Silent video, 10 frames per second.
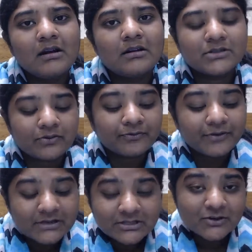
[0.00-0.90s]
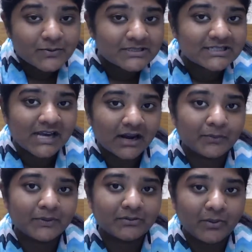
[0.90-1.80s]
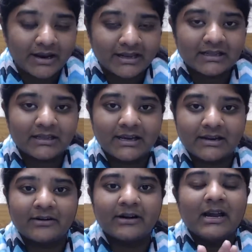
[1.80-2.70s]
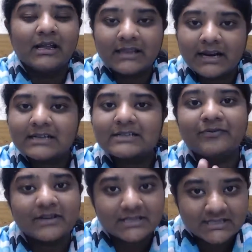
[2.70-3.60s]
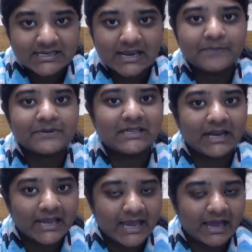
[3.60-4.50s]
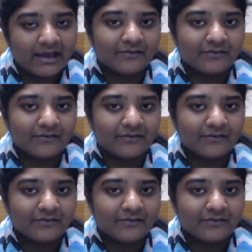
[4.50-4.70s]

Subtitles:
So first you will start with writing a letter. There are different steps that I have.